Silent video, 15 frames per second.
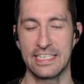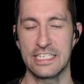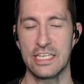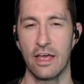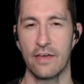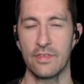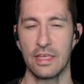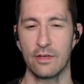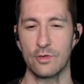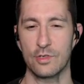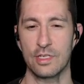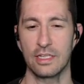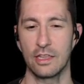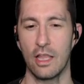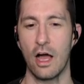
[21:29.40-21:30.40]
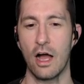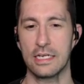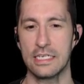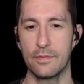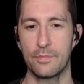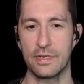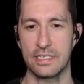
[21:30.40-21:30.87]
Since you have those
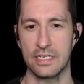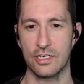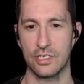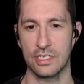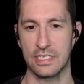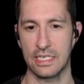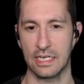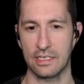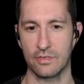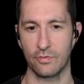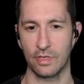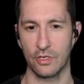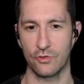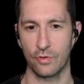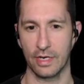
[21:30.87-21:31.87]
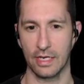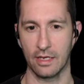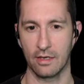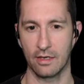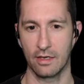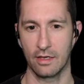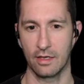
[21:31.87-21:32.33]
locked-in positions, it gets really
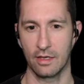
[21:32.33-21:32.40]
tricky.